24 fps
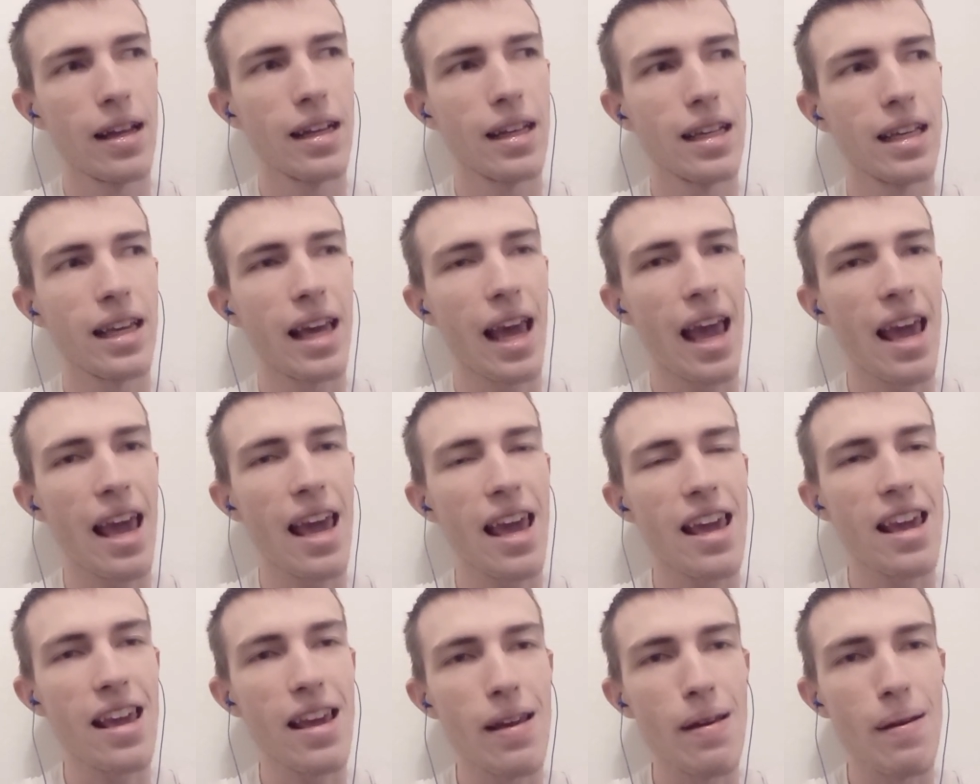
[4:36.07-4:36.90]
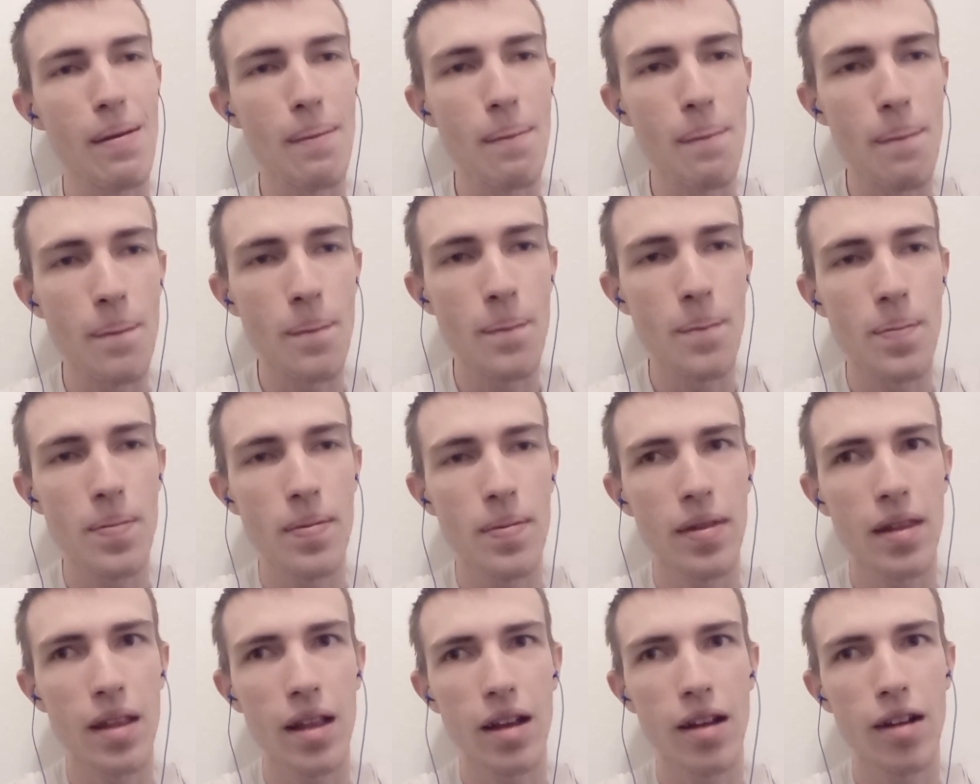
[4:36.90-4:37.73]
game
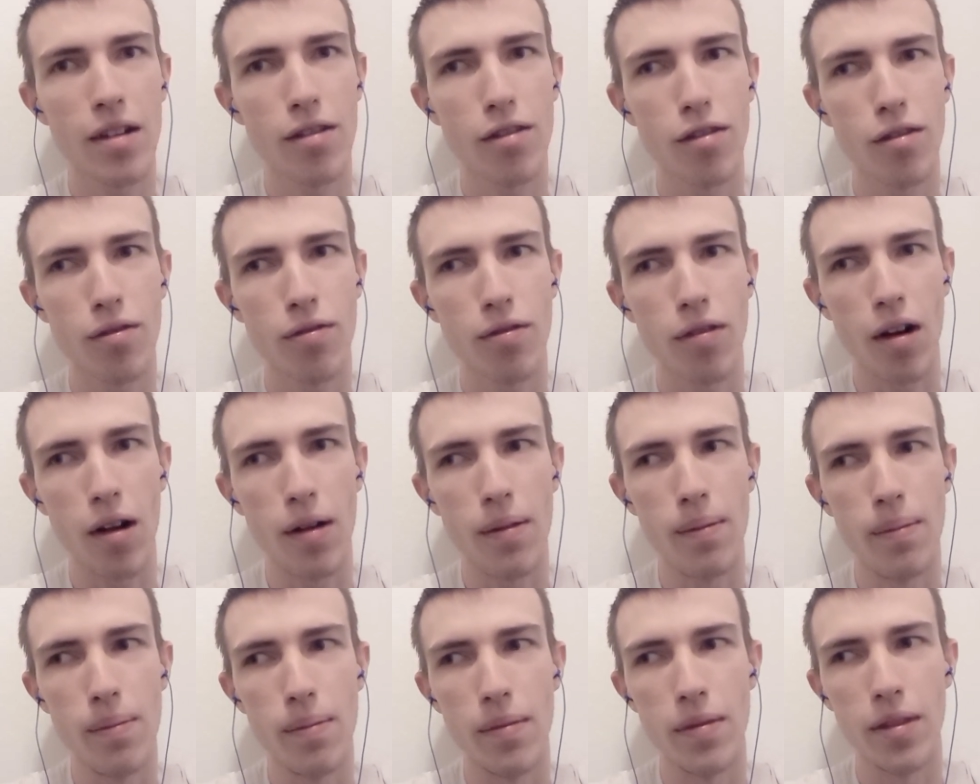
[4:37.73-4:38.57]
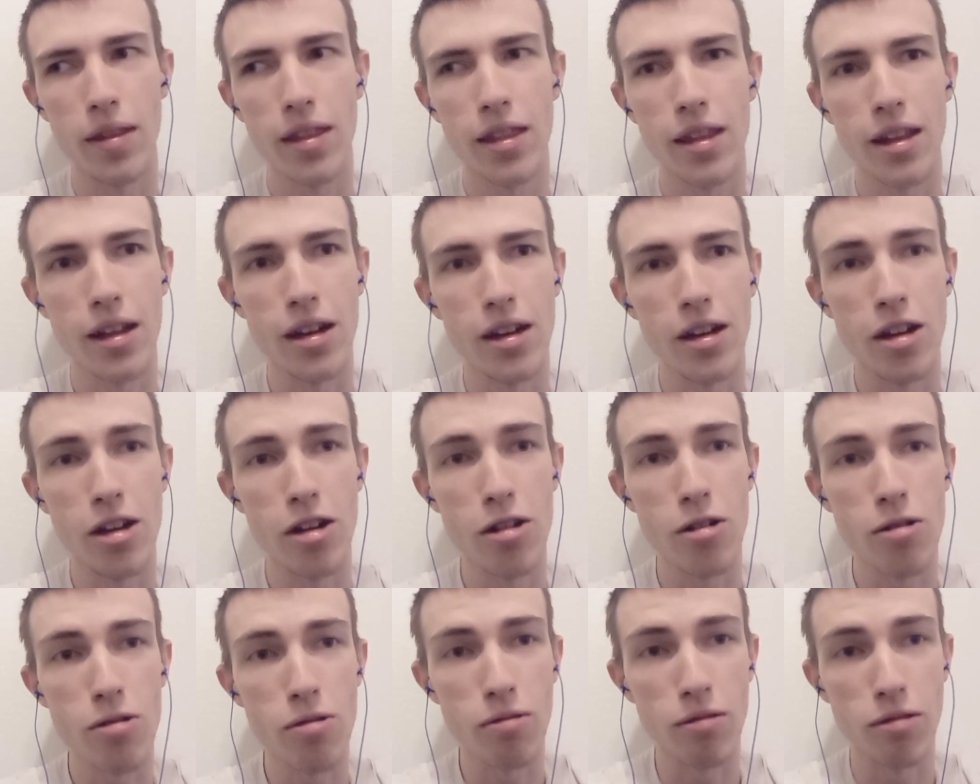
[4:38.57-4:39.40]
from the
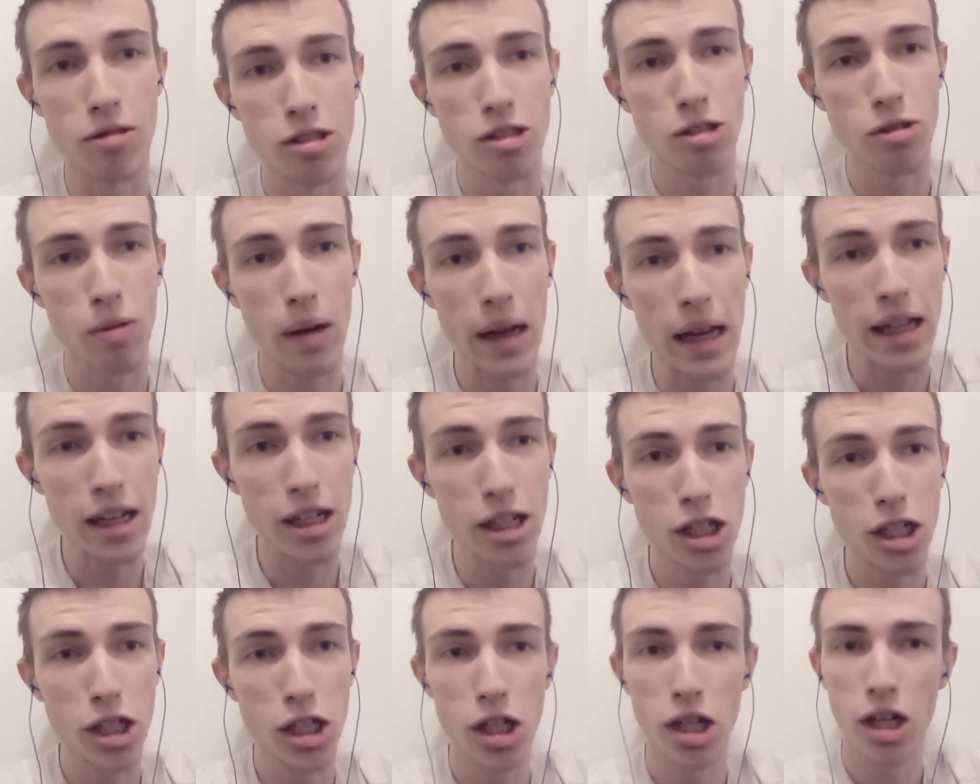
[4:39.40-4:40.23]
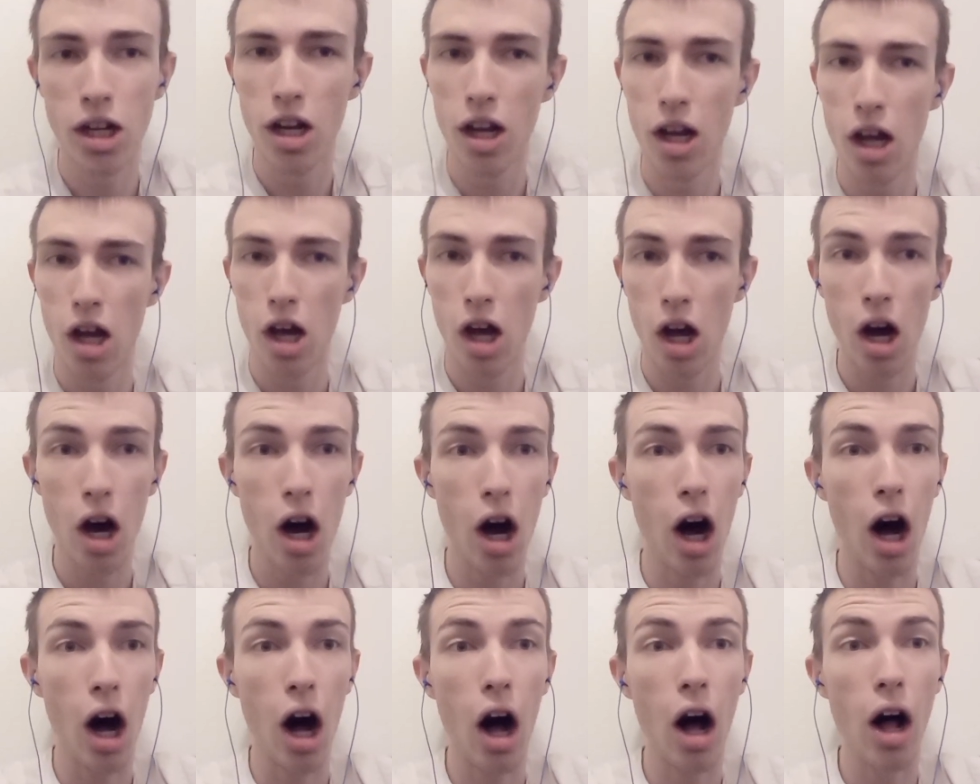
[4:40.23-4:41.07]
new Switch
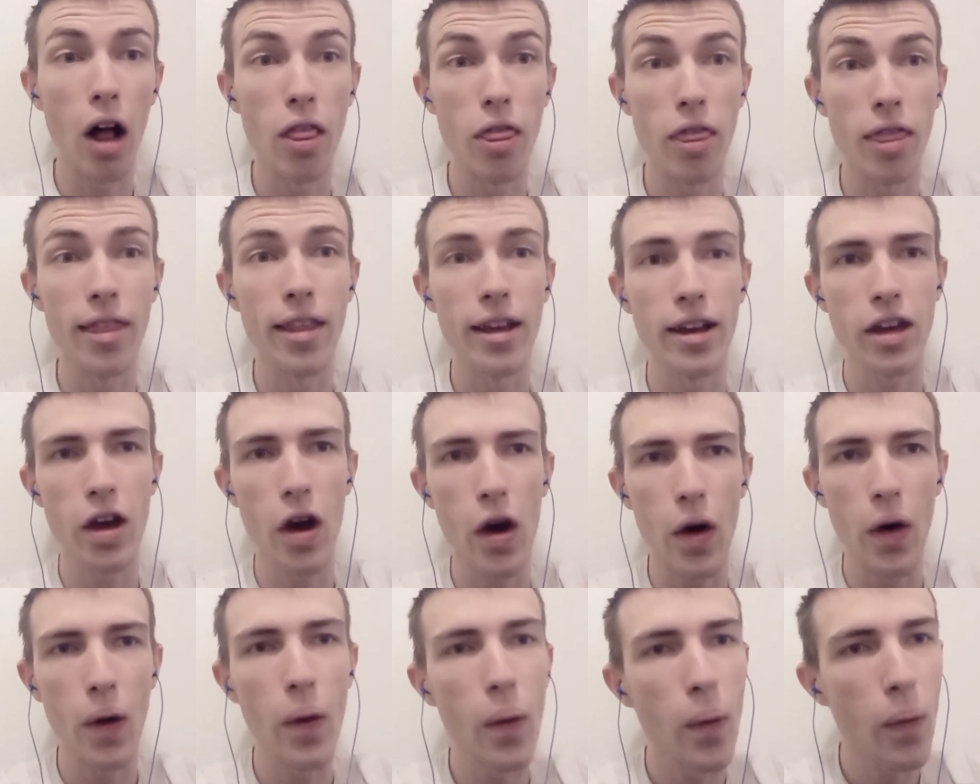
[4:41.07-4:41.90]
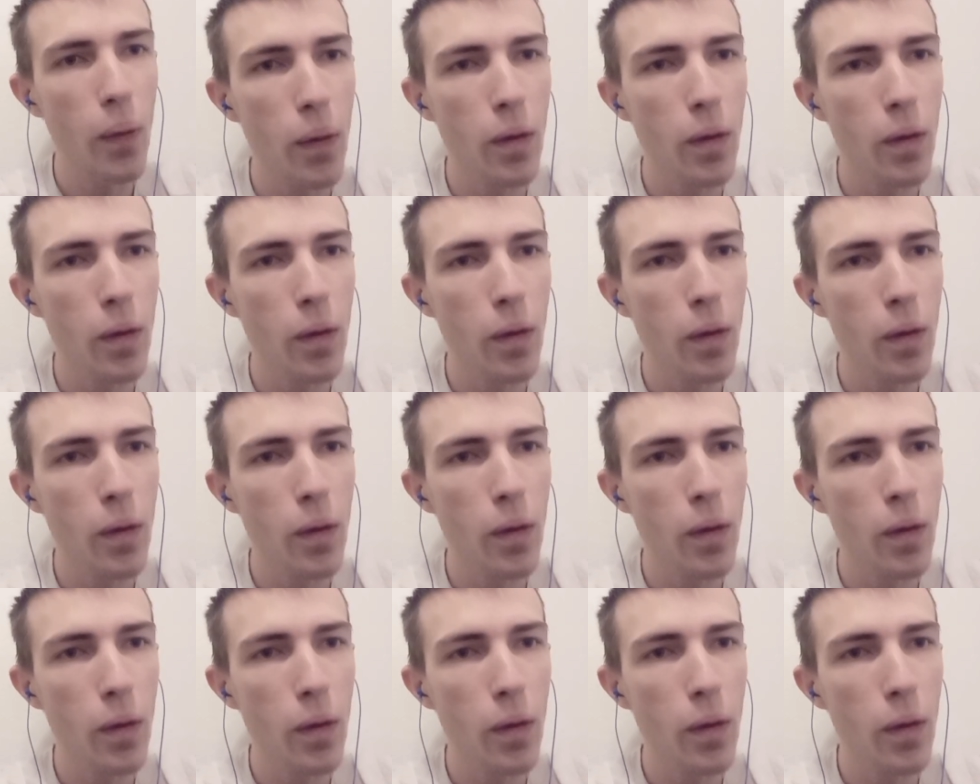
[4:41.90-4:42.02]
on the go.